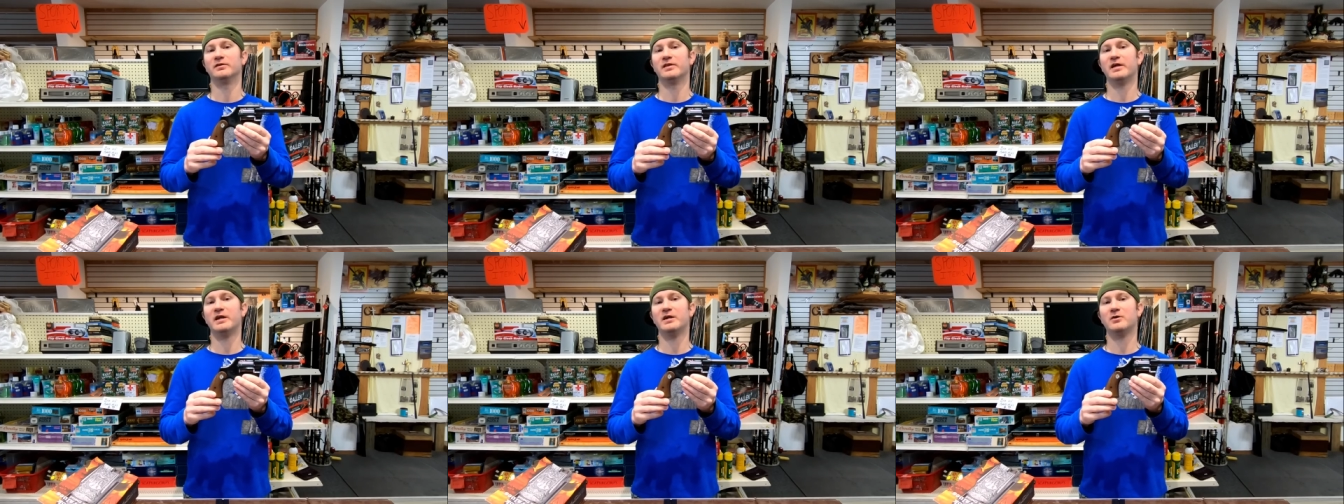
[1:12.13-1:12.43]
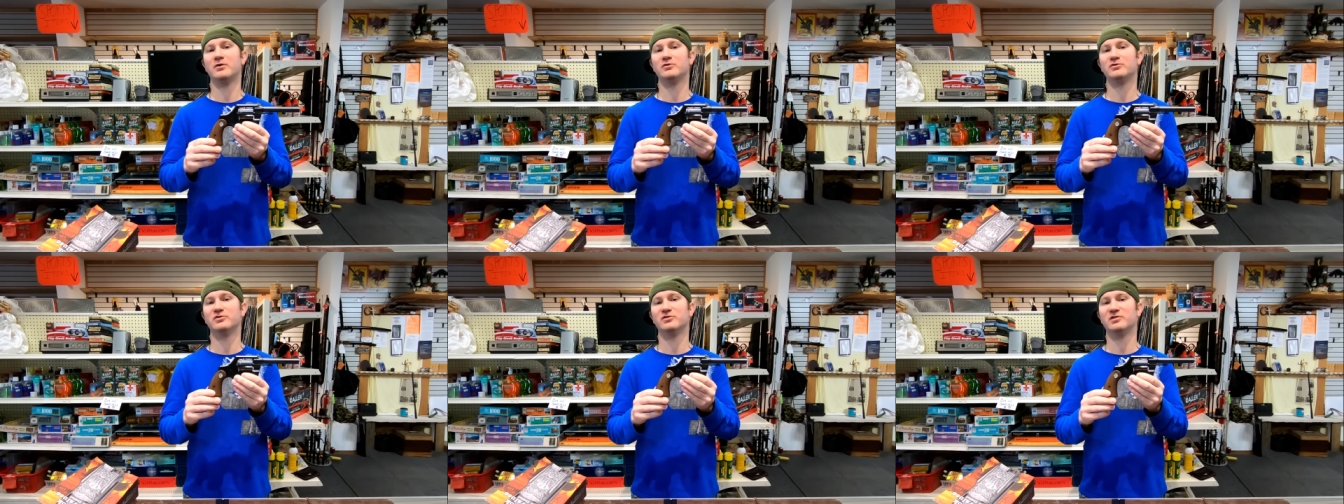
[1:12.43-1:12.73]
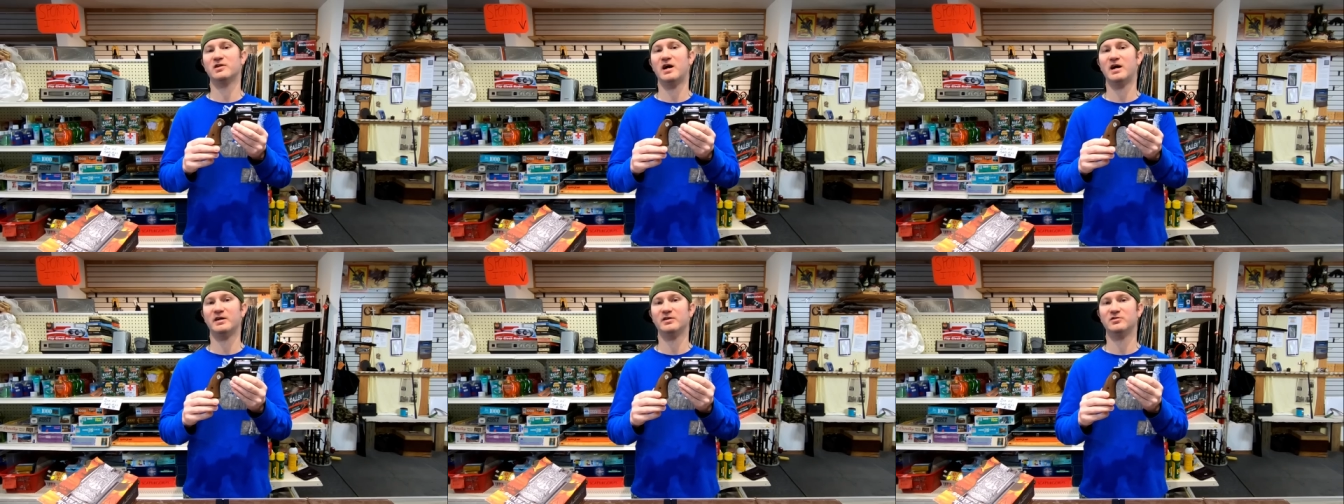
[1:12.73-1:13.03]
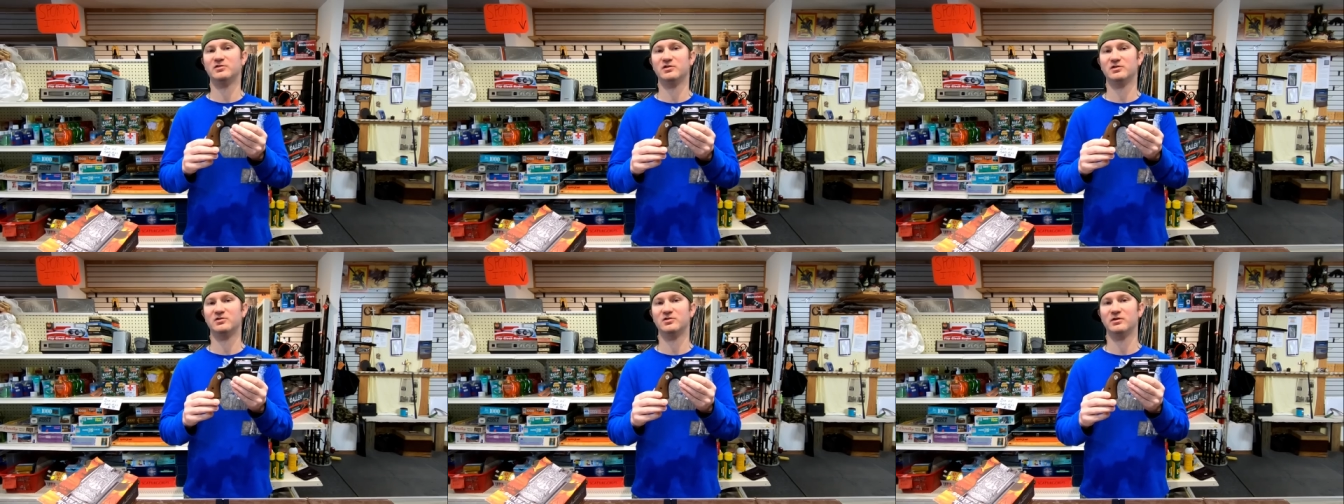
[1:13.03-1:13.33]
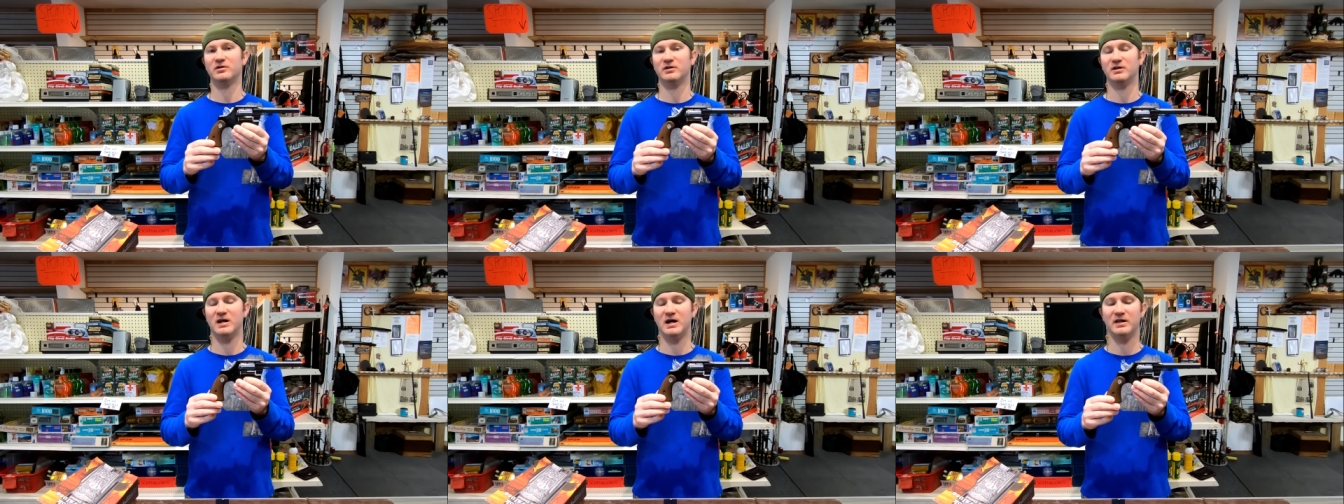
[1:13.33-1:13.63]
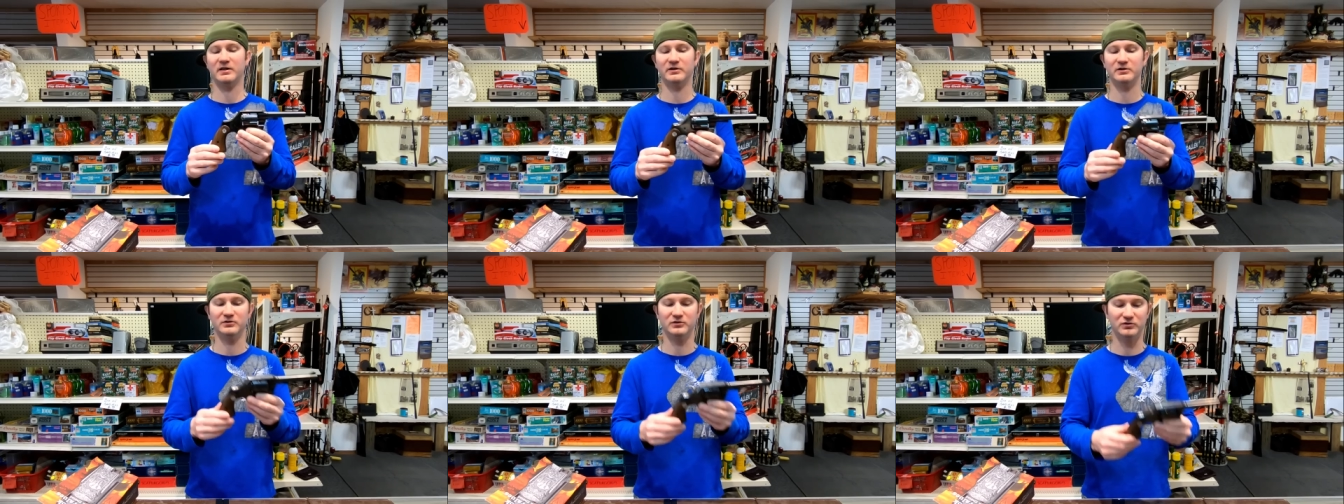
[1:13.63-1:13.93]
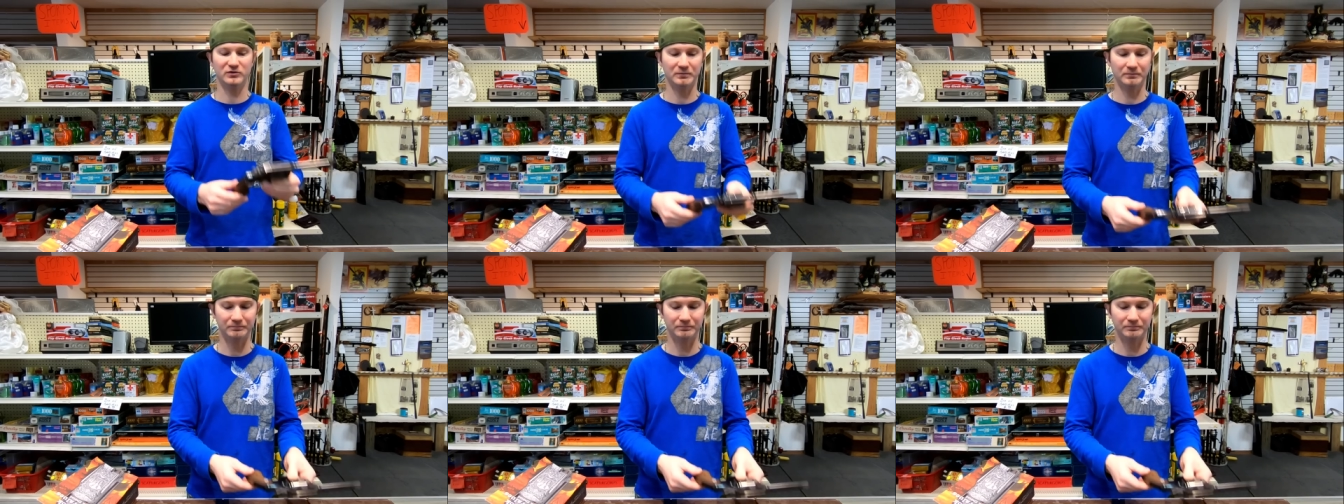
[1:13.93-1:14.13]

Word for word: Then it goes as high as six hundred dollars.